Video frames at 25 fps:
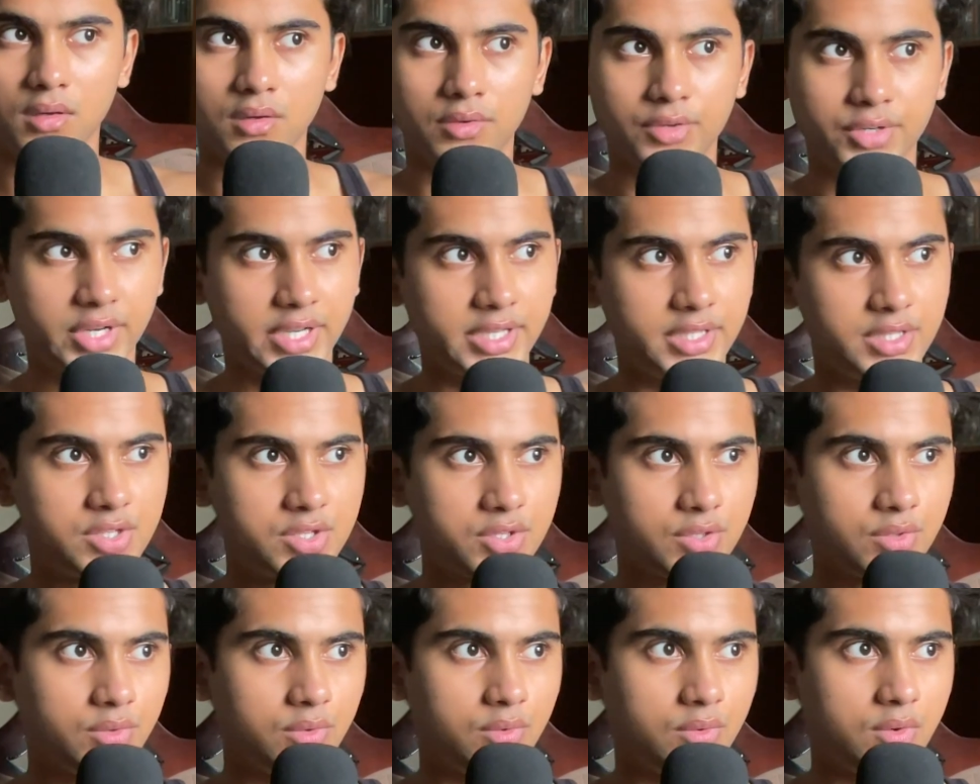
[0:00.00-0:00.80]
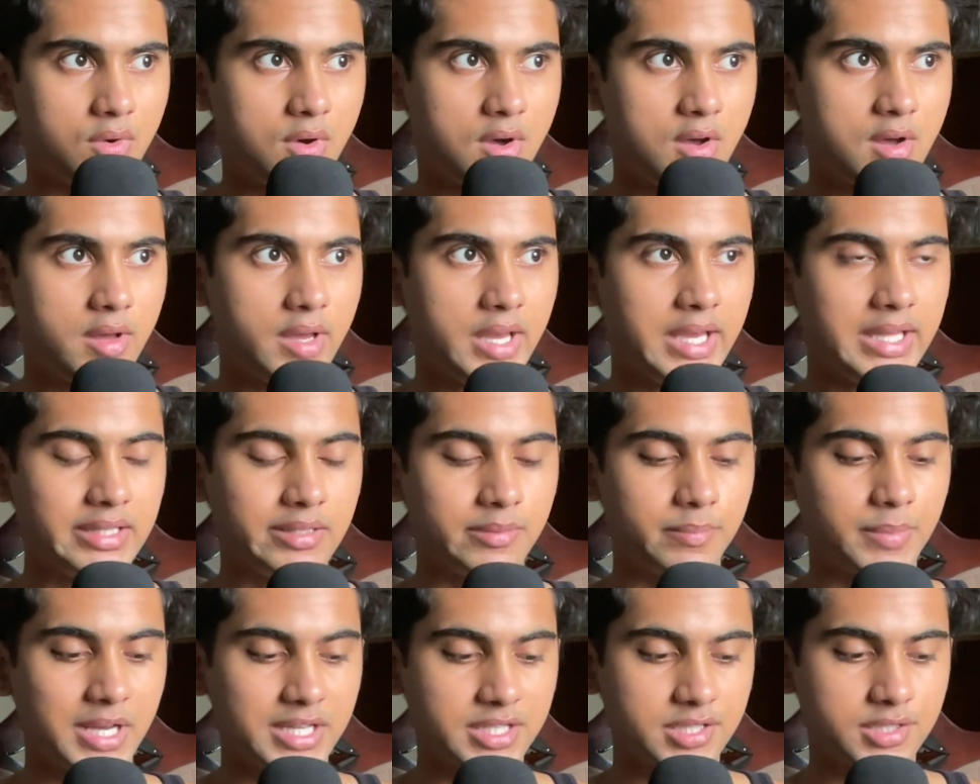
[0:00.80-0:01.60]
Right, so
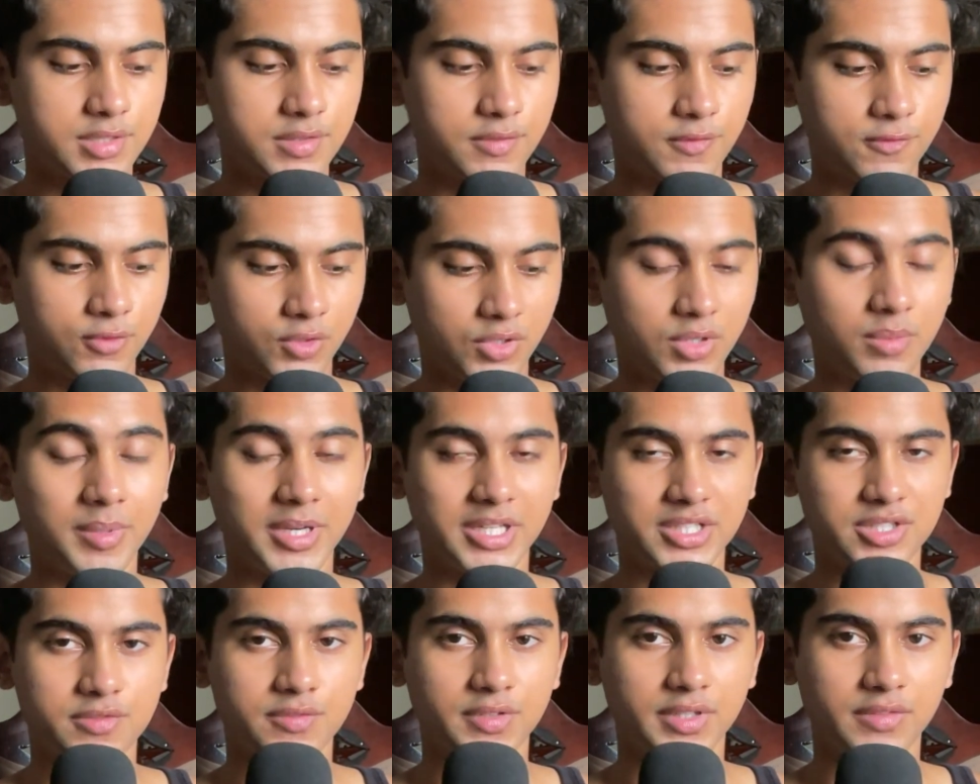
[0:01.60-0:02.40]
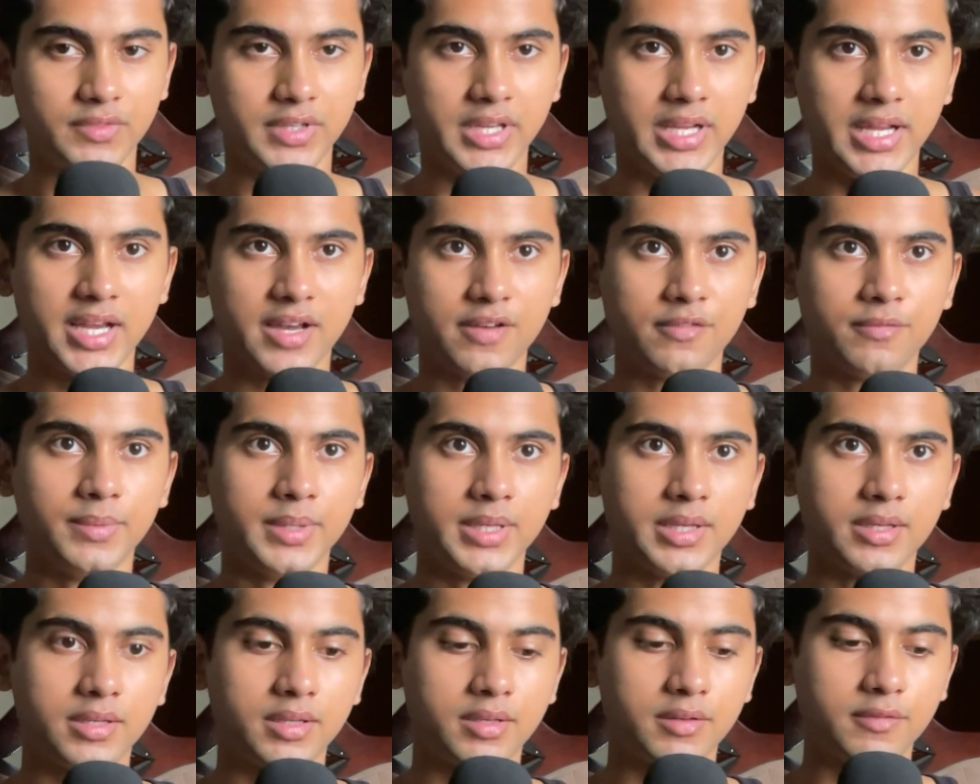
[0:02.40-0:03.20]
for the past 1 week, I've
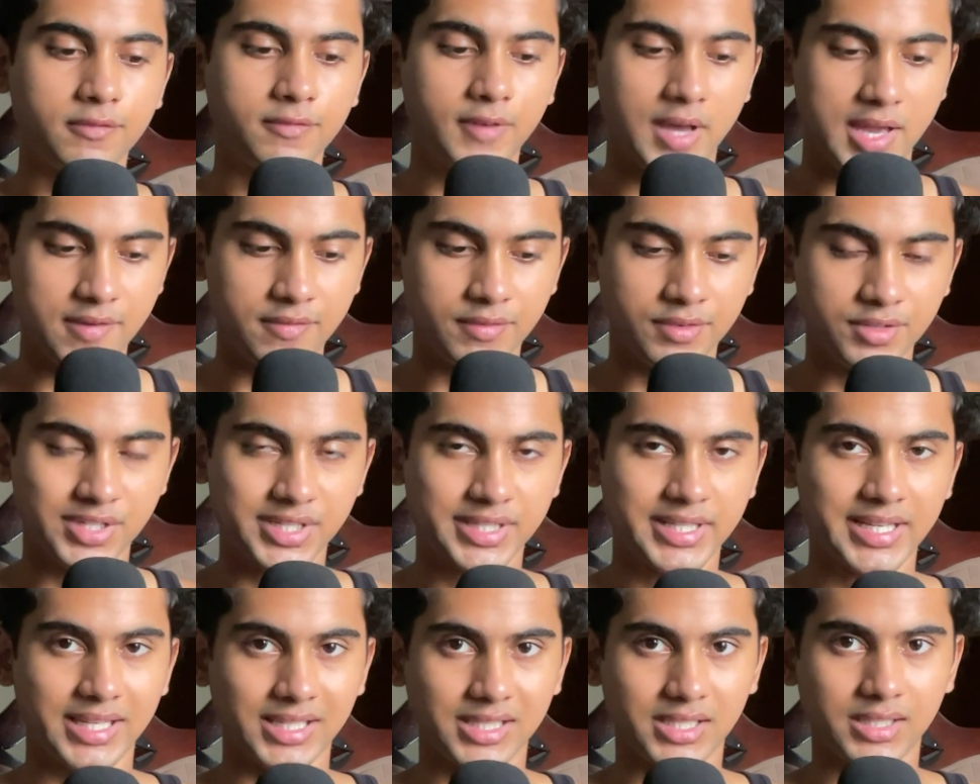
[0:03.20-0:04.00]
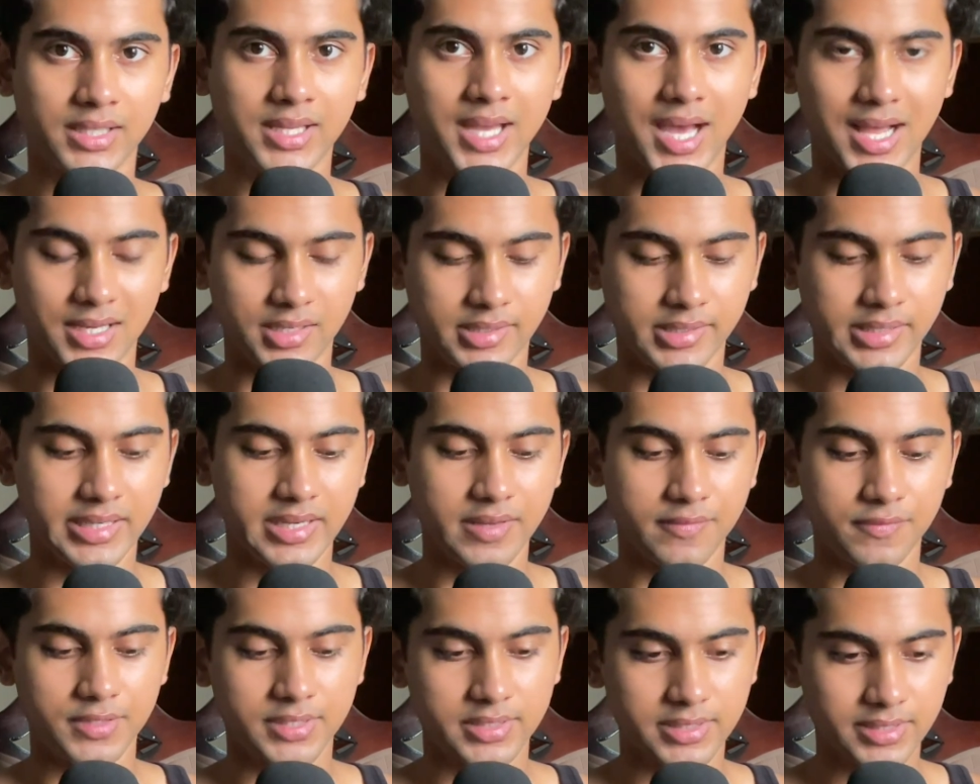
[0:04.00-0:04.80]
been in a 500 calorie
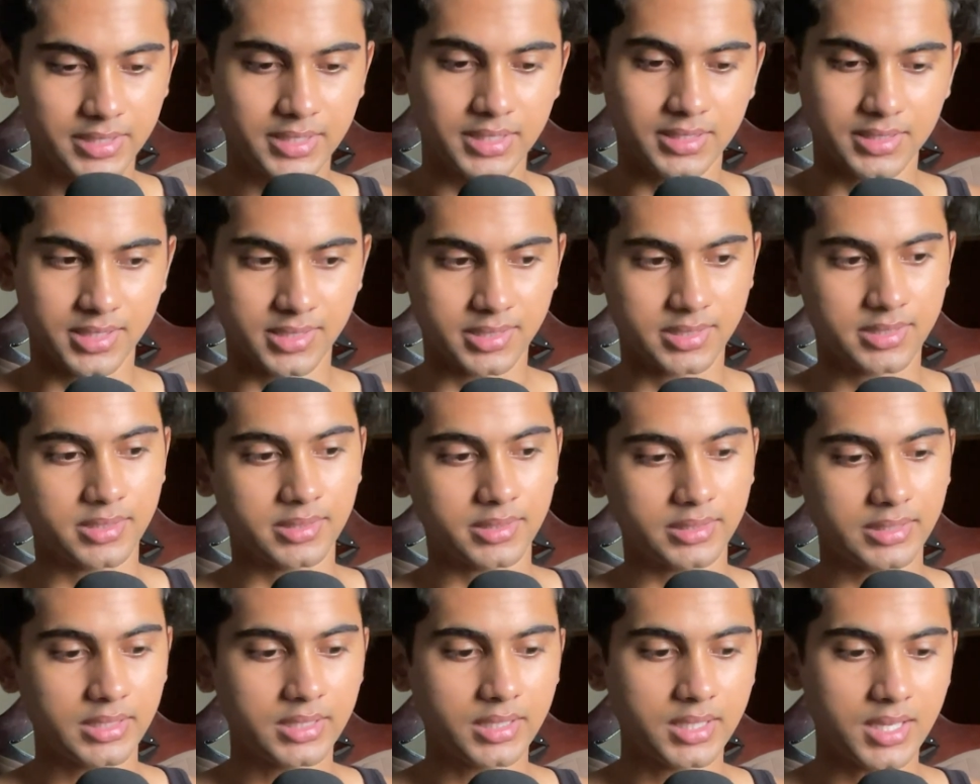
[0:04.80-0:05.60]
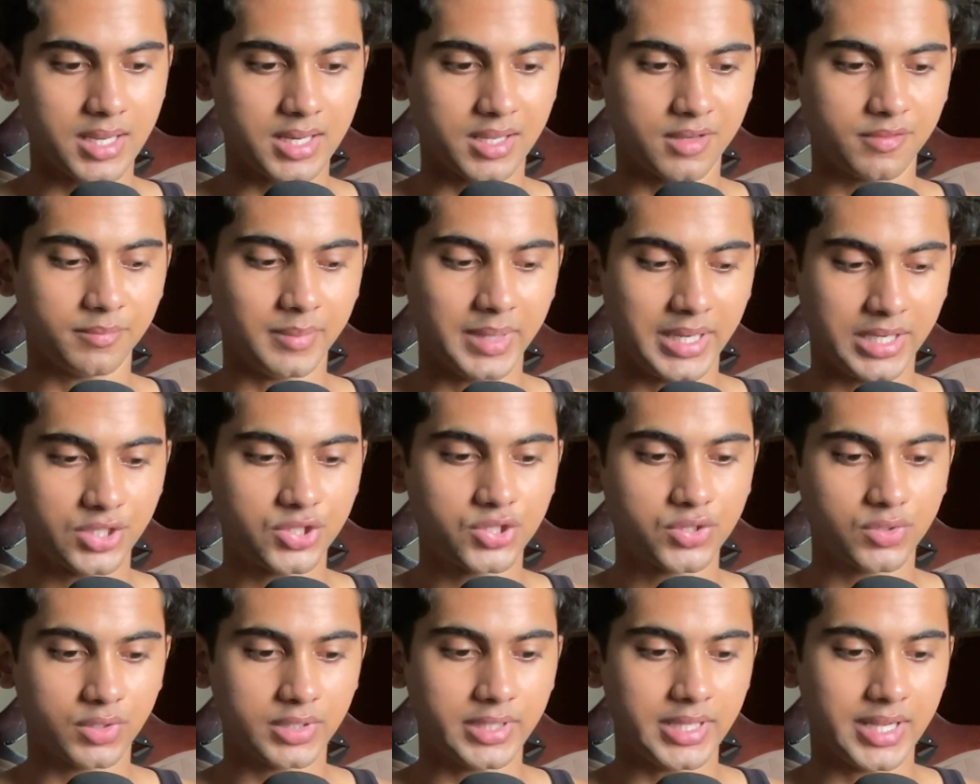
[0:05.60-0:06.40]
deficit consistently, and I've made
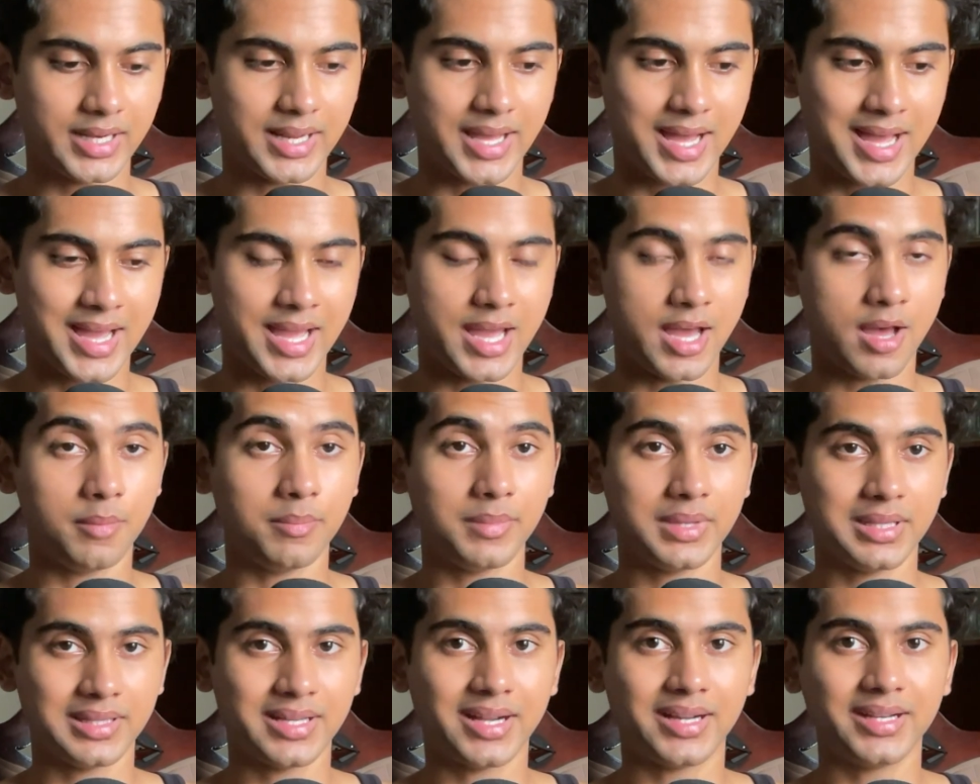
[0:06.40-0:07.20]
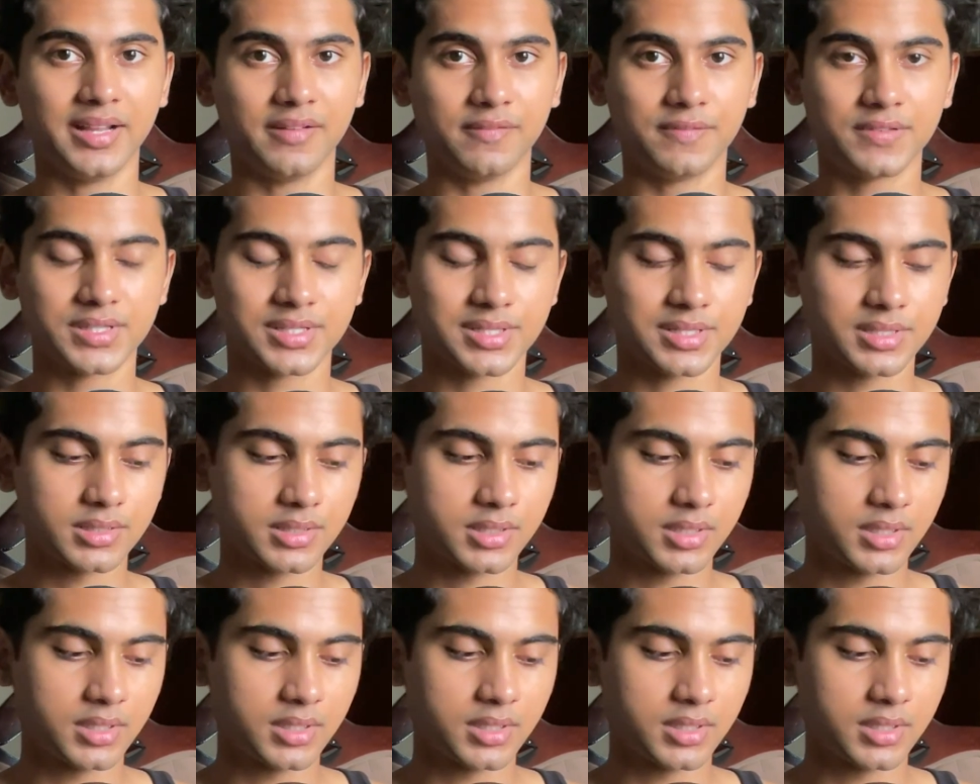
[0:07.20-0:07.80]
sure that I am in that deficit.